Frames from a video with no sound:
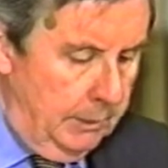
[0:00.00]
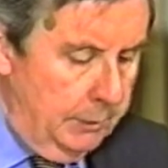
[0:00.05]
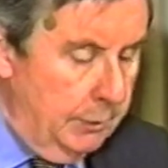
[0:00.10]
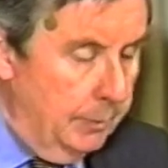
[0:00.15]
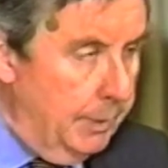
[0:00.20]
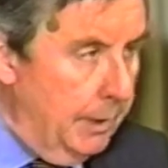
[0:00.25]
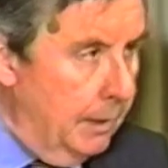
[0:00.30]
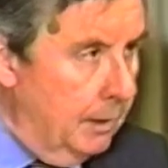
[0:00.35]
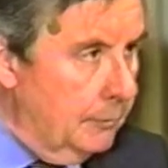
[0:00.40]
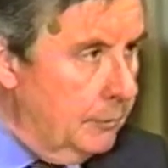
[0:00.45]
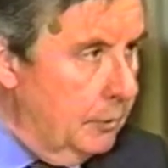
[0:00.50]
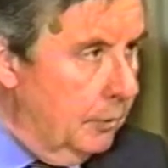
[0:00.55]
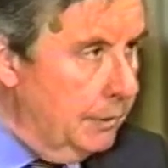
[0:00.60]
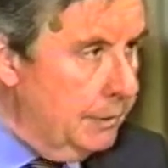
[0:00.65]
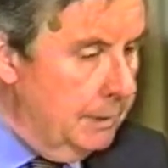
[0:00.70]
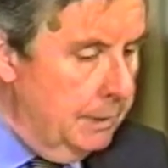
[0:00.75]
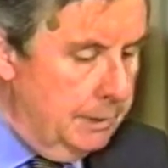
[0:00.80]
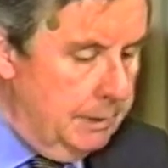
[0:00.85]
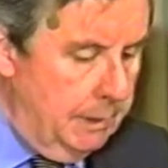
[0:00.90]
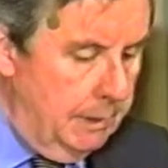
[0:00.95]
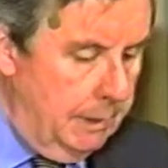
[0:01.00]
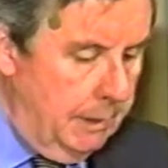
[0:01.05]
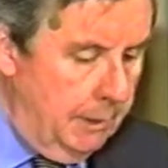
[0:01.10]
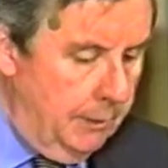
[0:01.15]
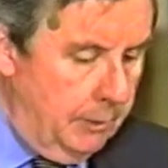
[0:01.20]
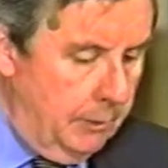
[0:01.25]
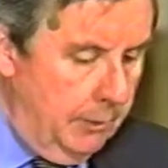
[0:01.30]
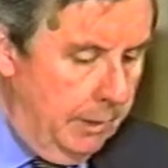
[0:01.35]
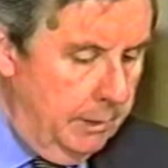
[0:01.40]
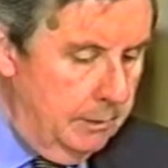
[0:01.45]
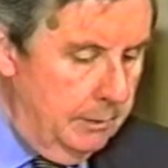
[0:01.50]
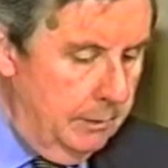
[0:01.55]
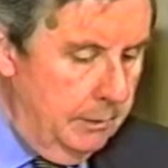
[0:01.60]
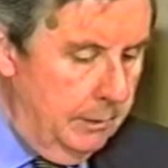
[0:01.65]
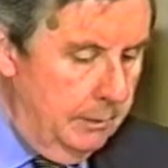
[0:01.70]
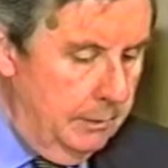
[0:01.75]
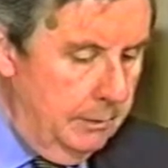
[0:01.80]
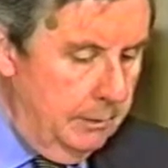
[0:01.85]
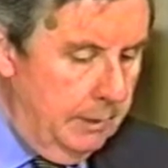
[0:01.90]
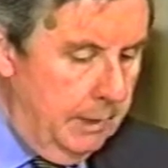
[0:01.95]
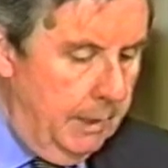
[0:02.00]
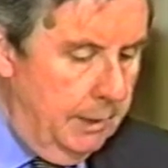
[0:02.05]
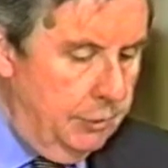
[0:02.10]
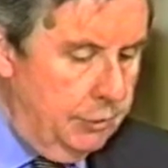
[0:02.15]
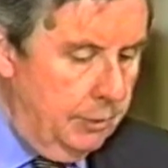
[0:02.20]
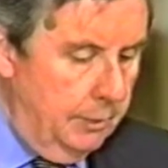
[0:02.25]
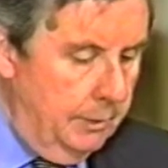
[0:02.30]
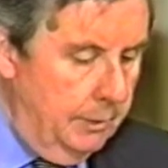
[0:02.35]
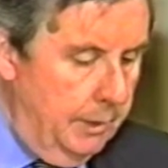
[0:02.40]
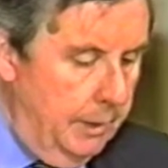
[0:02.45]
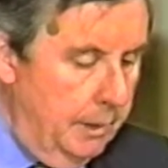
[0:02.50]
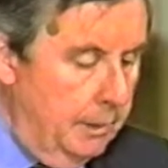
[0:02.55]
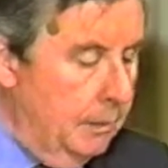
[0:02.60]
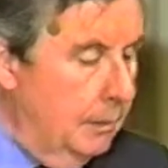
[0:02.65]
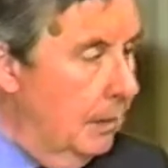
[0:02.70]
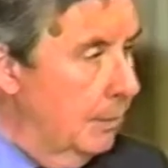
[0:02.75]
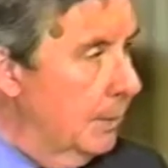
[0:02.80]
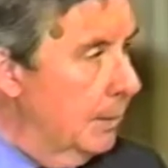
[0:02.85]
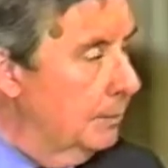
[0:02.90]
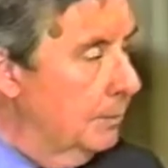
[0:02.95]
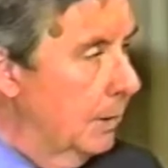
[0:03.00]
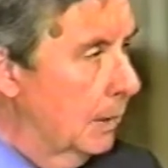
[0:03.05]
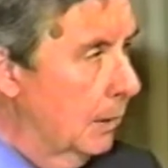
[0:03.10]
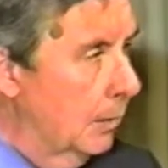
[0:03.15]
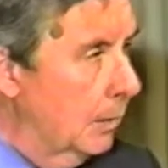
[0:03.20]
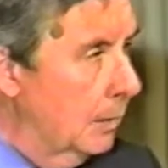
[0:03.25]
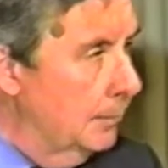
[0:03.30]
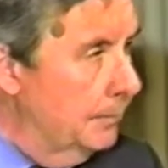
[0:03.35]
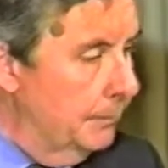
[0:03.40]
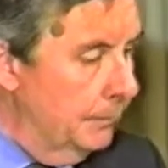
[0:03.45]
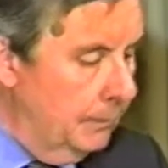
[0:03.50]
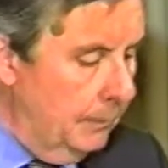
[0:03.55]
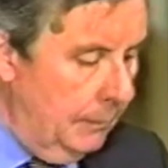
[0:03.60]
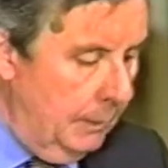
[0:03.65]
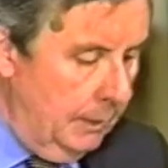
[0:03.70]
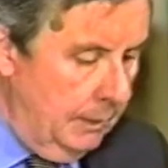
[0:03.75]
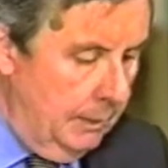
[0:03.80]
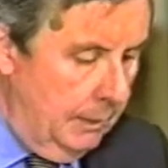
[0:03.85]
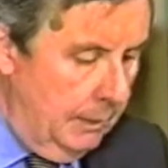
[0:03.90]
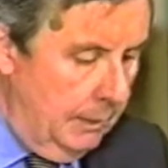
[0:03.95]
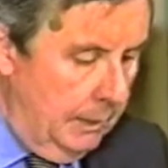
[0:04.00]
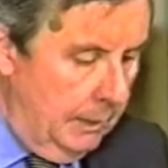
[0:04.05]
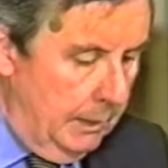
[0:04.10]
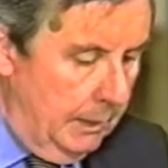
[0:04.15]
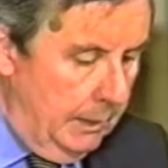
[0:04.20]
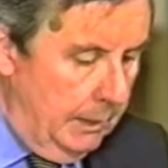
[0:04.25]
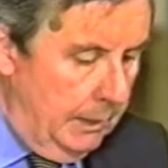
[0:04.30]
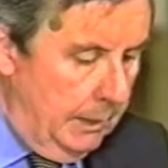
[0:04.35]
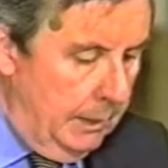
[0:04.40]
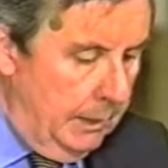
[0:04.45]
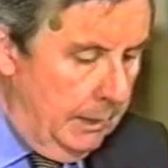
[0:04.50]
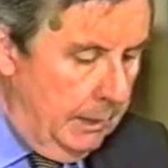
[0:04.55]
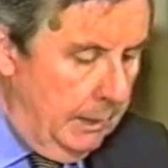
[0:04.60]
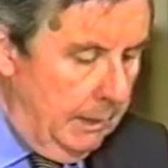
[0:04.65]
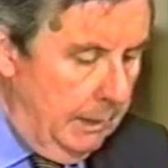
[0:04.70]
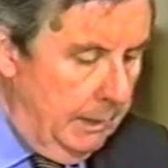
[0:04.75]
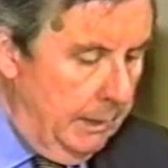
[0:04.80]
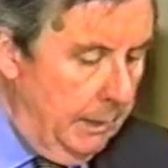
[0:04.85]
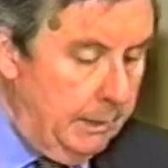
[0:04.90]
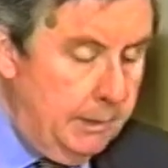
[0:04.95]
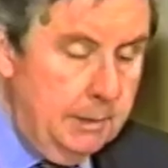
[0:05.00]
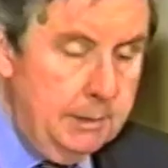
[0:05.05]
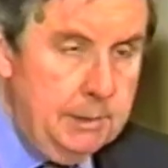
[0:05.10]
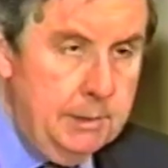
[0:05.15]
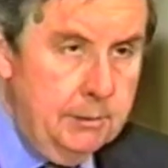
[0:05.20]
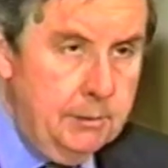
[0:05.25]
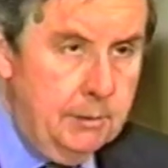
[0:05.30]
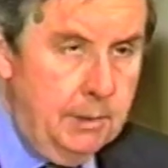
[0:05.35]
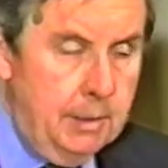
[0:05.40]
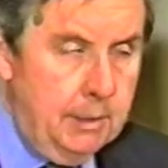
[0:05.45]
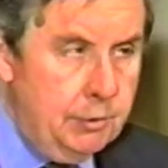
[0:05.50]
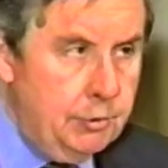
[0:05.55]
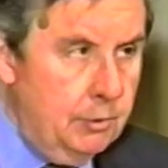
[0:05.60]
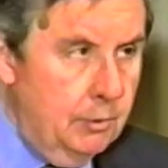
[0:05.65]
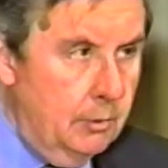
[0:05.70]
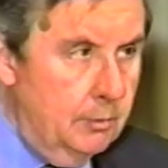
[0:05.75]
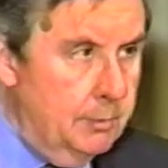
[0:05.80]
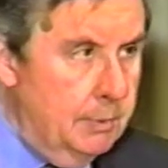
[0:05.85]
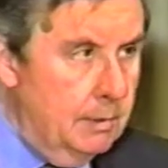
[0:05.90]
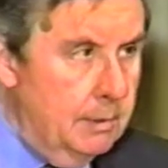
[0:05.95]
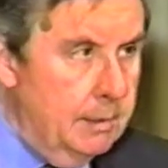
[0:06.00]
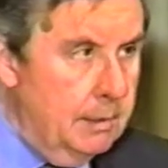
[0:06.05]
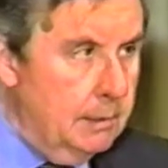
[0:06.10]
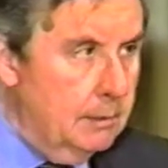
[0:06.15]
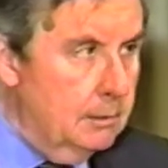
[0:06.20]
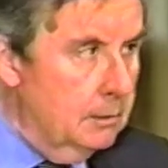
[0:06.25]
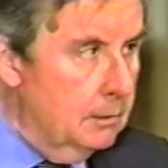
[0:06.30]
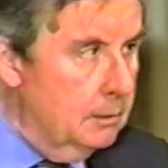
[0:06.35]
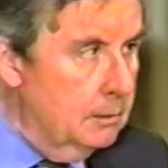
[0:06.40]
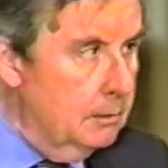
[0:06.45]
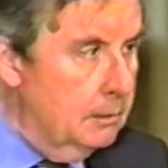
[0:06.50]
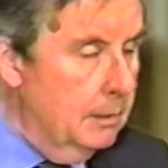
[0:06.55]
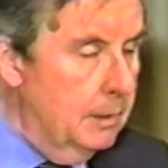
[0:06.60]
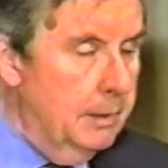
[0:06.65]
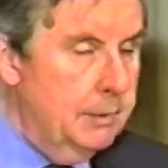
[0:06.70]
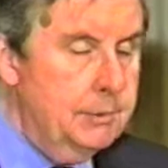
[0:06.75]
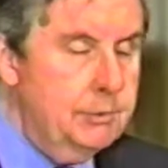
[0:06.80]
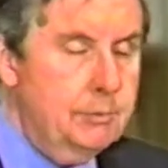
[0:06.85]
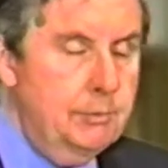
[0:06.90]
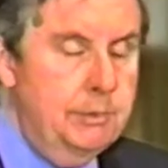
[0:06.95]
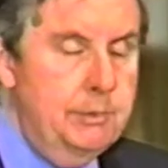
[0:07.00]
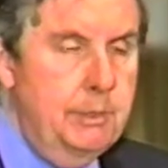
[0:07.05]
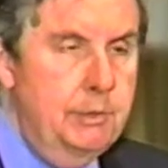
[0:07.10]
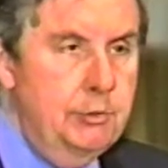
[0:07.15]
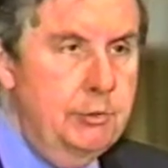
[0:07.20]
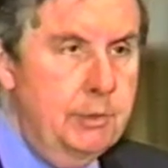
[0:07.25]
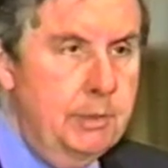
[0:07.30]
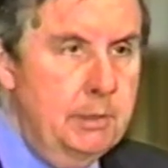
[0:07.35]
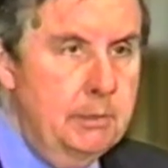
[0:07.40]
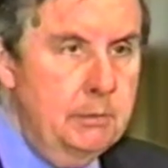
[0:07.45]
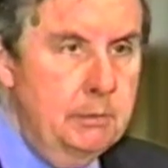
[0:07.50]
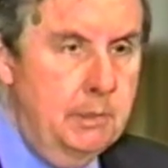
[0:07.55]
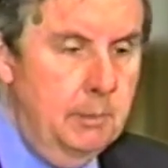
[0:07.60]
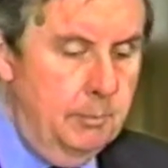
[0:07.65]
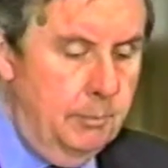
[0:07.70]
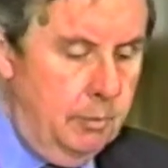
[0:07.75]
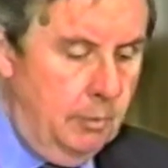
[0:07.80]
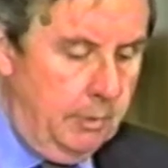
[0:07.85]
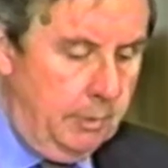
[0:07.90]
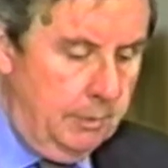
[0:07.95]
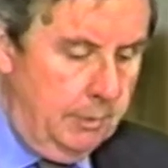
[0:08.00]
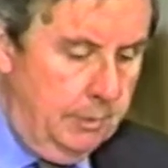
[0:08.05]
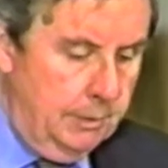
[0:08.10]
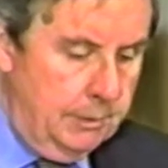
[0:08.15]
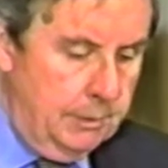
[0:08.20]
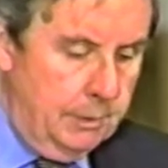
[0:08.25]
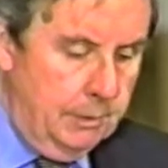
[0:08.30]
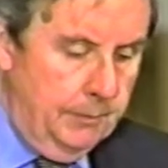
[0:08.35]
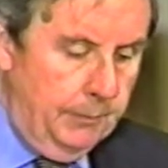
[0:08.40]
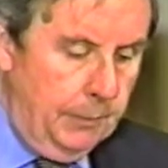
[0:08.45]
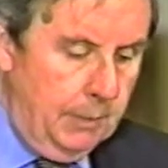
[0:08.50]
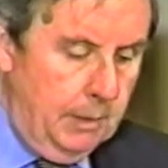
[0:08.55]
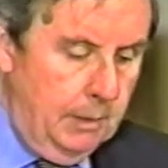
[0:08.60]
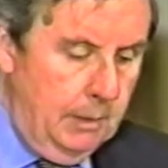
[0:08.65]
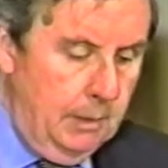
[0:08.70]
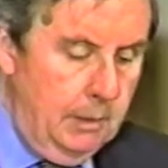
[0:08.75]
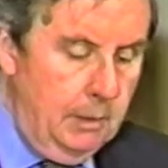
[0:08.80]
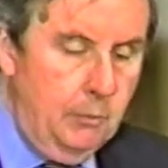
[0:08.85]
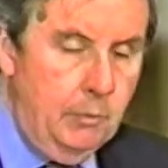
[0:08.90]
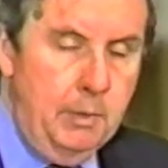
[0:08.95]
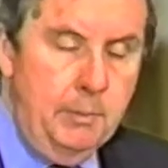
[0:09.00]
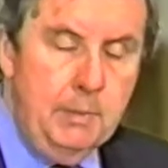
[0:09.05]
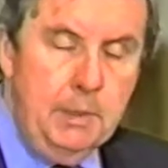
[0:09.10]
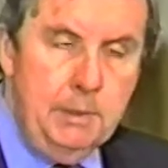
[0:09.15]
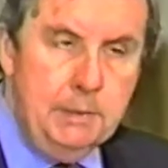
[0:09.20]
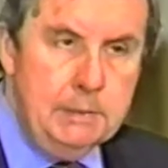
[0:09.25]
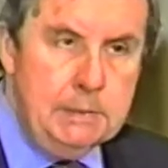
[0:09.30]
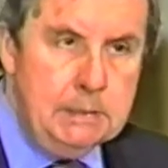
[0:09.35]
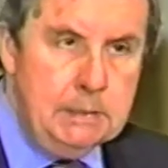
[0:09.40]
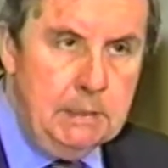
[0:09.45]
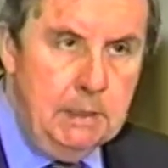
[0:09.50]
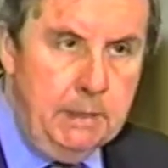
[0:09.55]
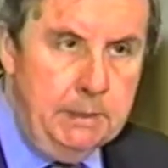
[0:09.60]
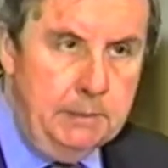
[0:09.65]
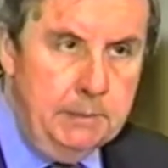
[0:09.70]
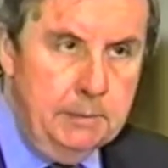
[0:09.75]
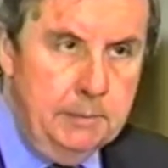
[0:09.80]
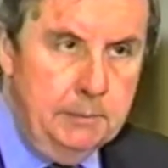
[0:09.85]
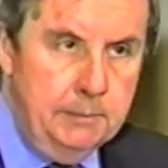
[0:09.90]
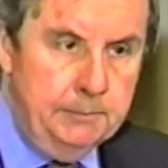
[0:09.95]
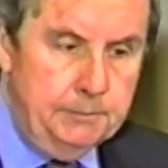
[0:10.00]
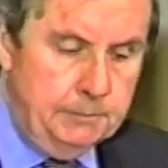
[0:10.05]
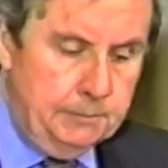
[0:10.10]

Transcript: Japan, of course, is today the great Asian economic power, yet its international political and strategic importance remains slight.